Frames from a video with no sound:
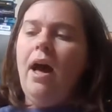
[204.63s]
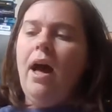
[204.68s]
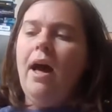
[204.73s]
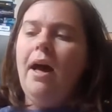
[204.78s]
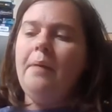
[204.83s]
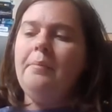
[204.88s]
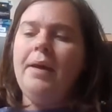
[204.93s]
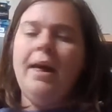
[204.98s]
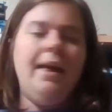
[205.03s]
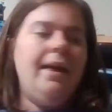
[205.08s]

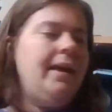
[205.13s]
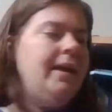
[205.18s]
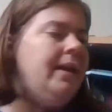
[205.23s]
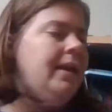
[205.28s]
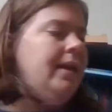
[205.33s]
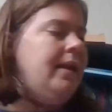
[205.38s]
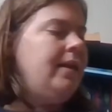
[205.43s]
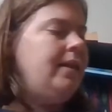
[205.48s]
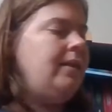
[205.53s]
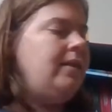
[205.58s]
Um,
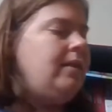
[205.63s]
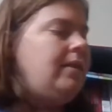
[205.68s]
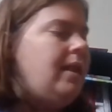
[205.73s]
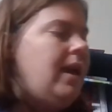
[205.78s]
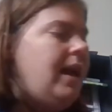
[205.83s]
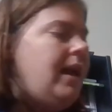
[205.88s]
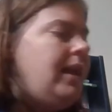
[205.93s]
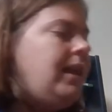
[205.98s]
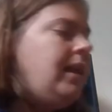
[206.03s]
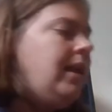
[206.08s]

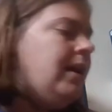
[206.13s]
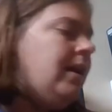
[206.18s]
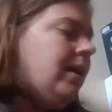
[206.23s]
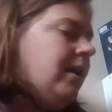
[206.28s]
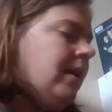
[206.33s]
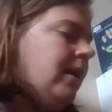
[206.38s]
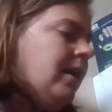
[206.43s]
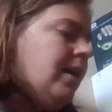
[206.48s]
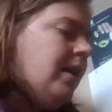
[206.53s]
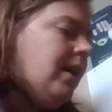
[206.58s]
then
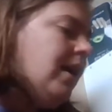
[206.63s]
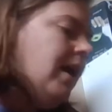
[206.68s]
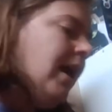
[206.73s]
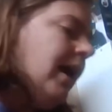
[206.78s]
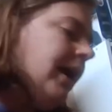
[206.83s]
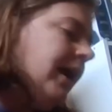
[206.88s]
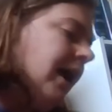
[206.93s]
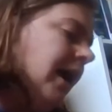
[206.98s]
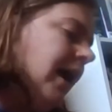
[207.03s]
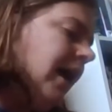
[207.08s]

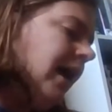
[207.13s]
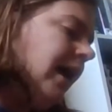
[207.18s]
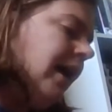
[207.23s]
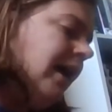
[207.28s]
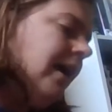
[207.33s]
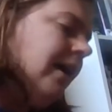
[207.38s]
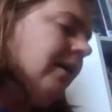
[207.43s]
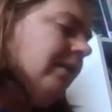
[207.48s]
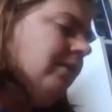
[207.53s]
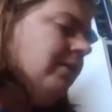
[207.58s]
I
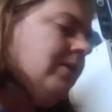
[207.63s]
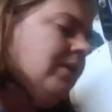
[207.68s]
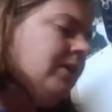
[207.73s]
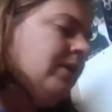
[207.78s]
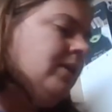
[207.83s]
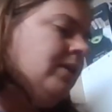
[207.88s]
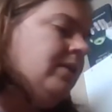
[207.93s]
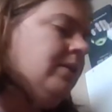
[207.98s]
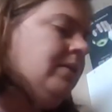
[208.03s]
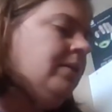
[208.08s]

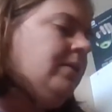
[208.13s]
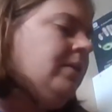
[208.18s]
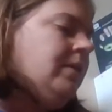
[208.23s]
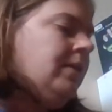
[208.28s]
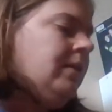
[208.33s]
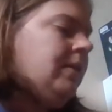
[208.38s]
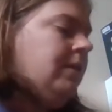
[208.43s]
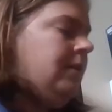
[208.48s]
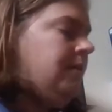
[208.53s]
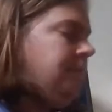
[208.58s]

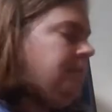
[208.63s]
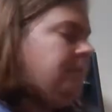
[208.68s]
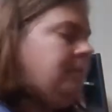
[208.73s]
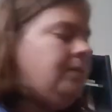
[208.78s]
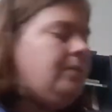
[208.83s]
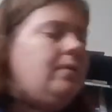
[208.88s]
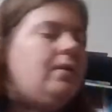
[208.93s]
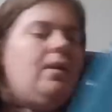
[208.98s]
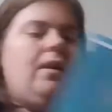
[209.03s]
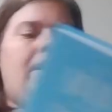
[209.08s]
have
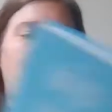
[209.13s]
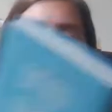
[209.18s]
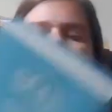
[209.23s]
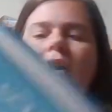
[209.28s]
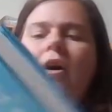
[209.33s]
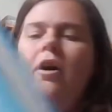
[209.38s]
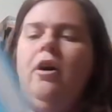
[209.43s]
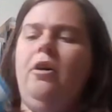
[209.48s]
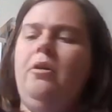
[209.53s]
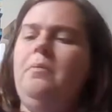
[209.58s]

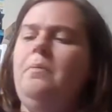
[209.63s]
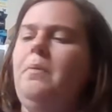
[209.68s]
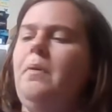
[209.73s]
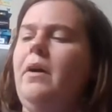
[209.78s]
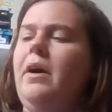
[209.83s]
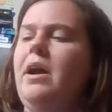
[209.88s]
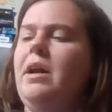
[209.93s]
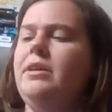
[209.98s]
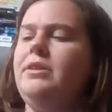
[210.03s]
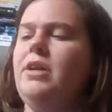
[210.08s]
All
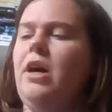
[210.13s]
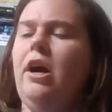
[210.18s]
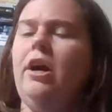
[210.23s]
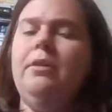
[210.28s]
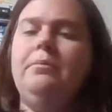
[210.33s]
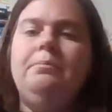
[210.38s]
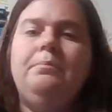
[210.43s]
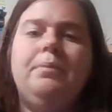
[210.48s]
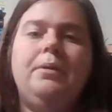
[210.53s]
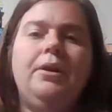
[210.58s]
Boys
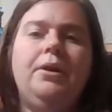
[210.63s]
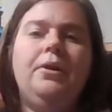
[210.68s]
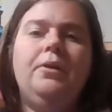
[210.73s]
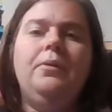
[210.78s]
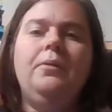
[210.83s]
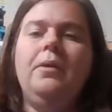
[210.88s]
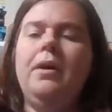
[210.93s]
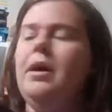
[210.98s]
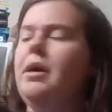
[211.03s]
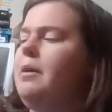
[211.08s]
Aren't
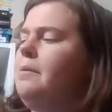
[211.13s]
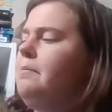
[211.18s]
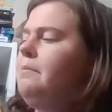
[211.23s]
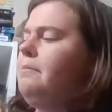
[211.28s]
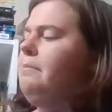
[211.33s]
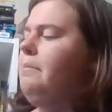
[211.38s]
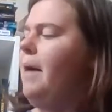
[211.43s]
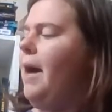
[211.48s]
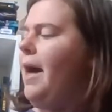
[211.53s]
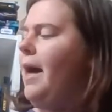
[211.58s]
Blue
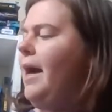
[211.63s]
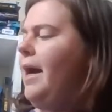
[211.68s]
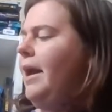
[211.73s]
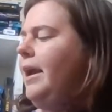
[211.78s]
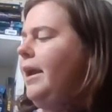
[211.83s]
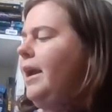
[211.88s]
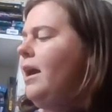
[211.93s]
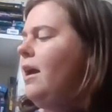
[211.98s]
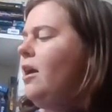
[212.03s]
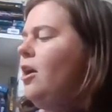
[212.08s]

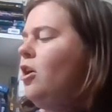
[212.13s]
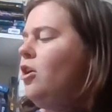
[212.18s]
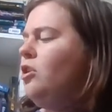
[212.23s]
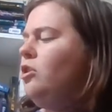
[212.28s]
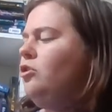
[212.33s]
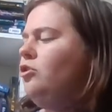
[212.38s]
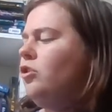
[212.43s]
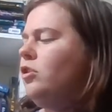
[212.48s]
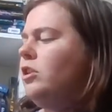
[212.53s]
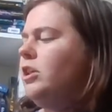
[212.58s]
by
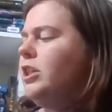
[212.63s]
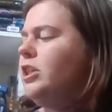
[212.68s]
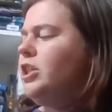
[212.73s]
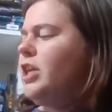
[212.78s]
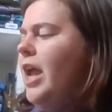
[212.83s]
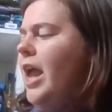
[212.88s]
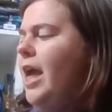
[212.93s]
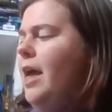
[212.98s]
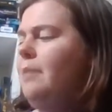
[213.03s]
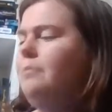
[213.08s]
George
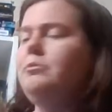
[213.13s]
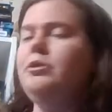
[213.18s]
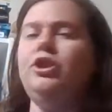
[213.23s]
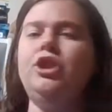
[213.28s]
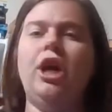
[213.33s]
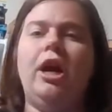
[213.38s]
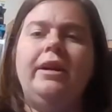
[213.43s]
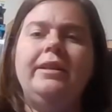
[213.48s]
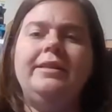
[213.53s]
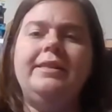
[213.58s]
M.
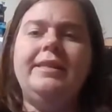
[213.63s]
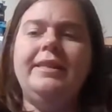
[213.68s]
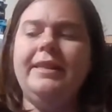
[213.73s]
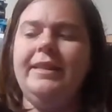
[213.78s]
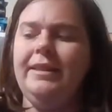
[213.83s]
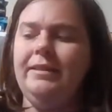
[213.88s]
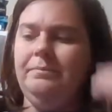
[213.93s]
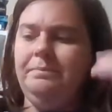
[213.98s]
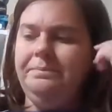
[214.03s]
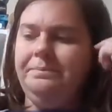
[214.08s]

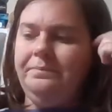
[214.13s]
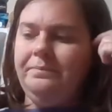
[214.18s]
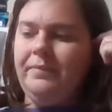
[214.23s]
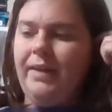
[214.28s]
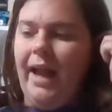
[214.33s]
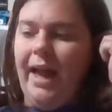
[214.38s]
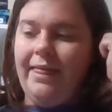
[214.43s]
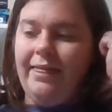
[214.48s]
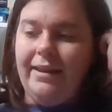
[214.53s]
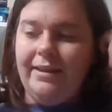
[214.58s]
Johnson.
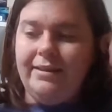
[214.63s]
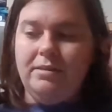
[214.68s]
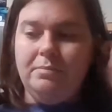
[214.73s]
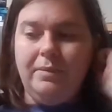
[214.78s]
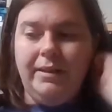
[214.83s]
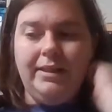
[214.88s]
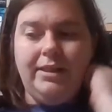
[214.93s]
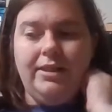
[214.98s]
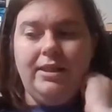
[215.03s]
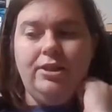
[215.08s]
And this
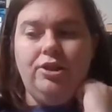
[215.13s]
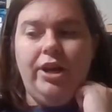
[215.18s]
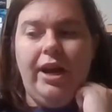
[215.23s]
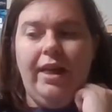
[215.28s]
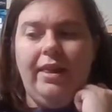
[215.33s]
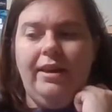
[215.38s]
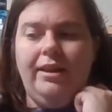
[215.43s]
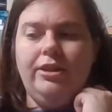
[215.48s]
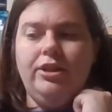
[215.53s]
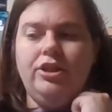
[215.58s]
meets the
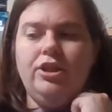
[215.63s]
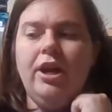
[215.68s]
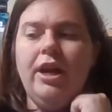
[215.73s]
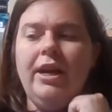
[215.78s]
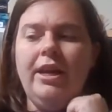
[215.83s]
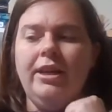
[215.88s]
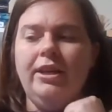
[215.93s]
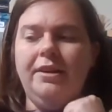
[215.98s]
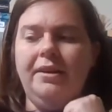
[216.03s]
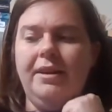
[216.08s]
challenge.
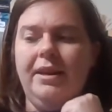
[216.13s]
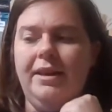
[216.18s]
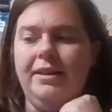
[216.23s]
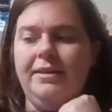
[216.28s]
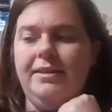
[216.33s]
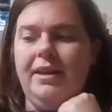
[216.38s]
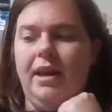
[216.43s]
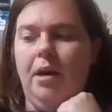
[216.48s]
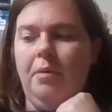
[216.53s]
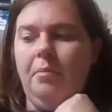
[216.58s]
You
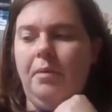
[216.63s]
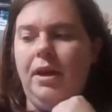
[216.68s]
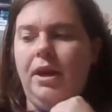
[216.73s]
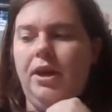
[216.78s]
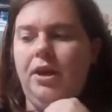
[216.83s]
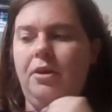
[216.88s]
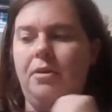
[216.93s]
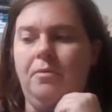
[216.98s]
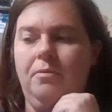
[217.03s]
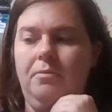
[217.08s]
didn't tell
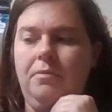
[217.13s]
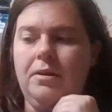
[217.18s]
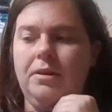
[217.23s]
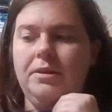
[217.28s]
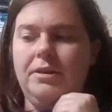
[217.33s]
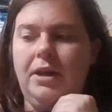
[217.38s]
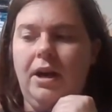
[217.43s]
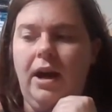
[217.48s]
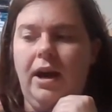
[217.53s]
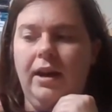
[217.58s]
me you
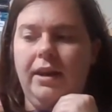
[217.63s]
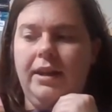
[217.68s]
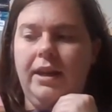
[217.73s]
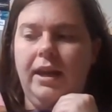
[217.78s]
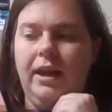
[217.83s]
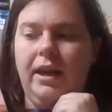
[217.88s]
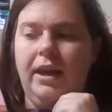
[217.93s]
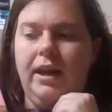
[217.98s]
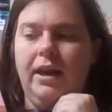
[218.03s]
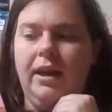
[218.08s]
were
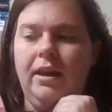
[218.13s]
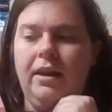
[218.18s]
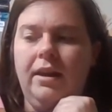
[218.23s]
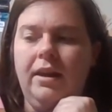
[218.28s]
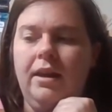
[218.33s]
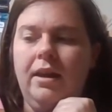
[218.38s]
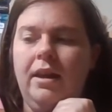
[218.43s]
talking,